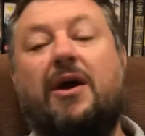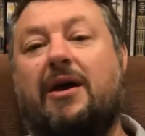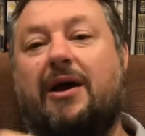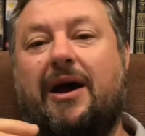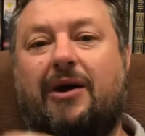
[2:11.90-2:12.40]

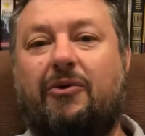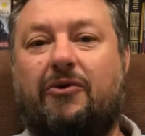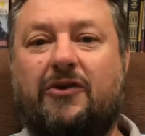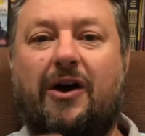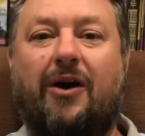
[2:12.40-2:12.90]
we
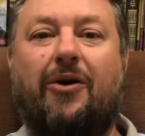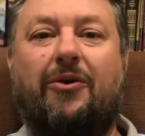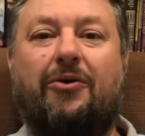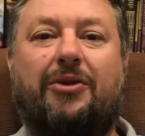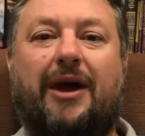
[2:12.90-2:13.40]
were
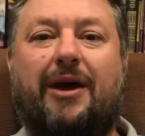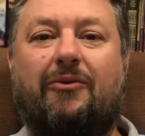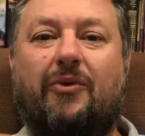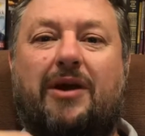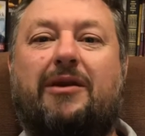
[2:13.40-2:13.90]
told
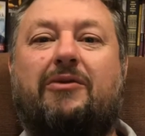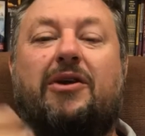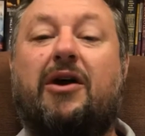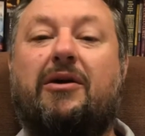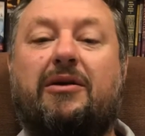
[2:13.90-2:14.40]
that when there were
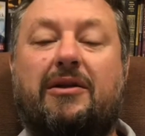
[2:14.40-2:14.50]
no,